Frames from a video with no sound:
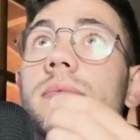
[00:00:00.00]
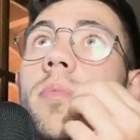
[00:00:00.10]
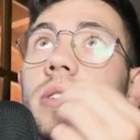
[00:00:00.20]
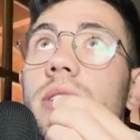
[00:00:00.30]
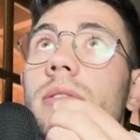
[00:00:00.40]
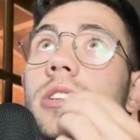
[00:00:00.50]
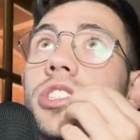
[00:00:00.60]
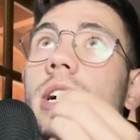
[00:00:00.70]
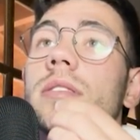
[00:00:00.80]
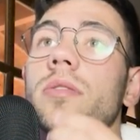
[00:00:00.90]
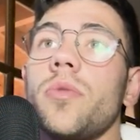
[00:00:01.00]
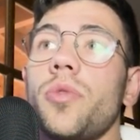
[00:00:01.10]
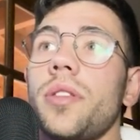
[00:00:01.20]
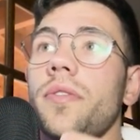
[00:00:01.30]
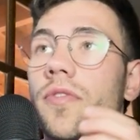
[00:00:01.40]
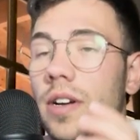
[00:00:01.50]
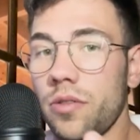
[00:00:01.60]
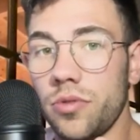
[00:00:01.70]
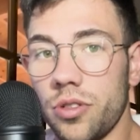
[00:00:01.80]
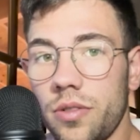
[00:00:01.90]
particular chat with
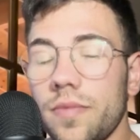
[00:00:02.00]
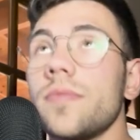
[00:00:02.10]
Facundo,